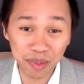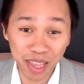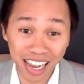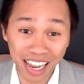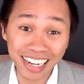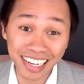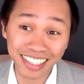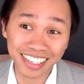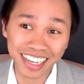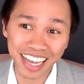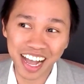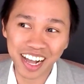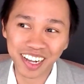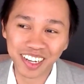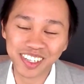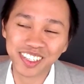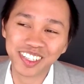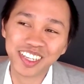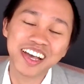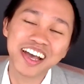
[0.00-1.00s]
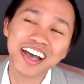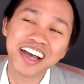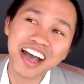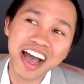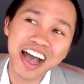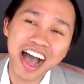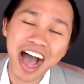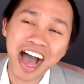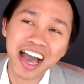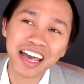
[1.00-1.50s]
be a leader, because
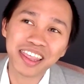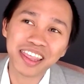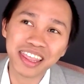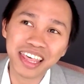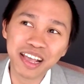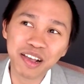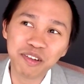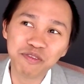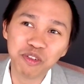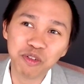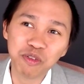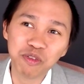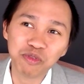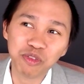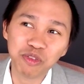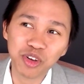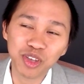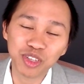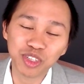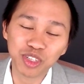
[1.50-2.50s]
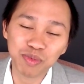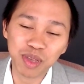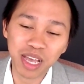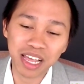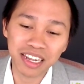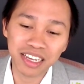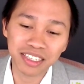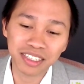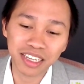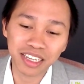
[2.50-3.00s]
I think for for you to be a
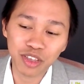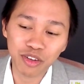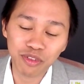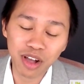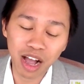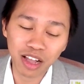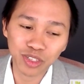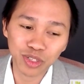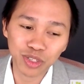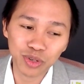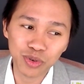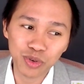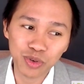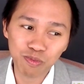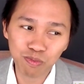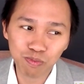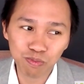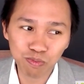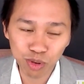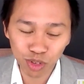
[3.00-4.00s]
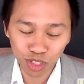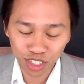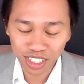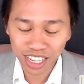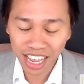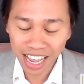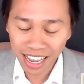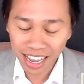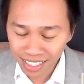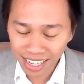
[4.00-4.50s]
leader, you've got to
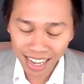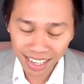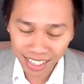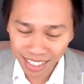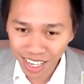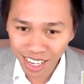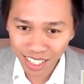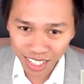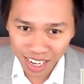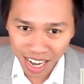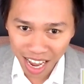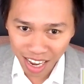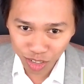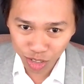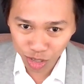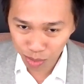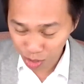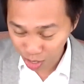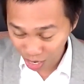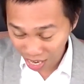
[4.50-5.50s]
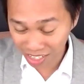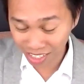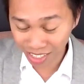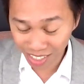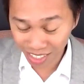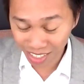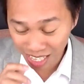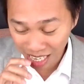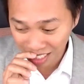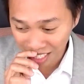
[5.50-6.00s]
possess a certain attribute,
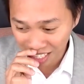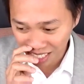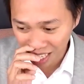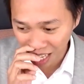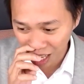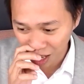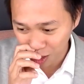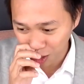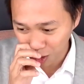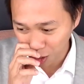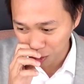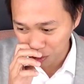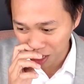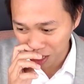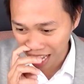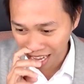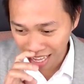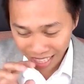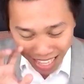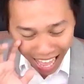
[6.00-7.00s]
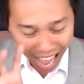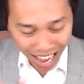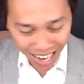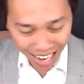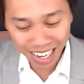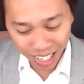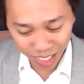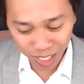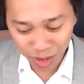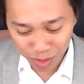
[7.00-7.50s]
and just like you told me that that
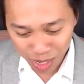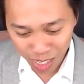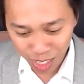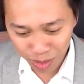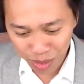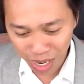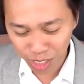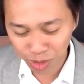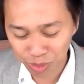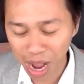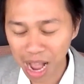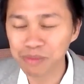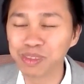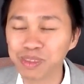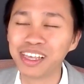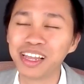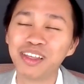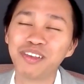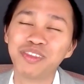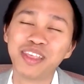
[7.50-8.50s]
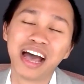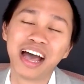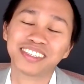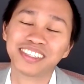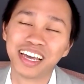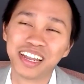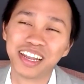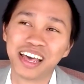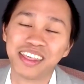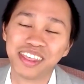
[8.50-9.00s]
needs to be smashed. But I'm still on that
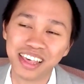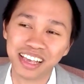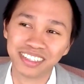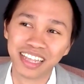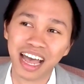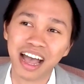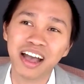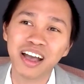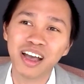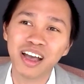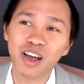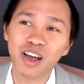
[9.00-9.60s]
side that thinks that